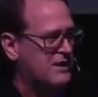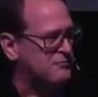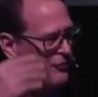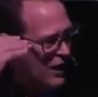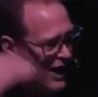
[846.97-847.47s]

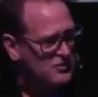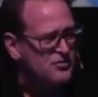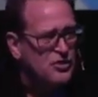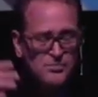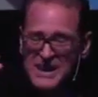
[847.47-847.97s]
And for us
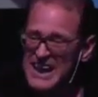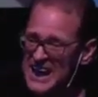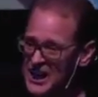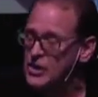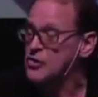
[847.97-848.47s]
to be
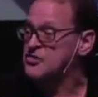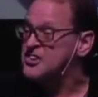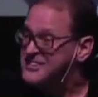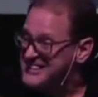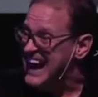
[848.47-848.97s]
here
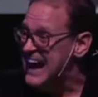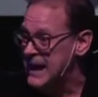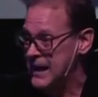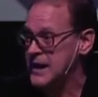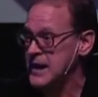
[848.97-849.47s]

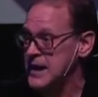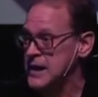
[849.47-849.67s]
today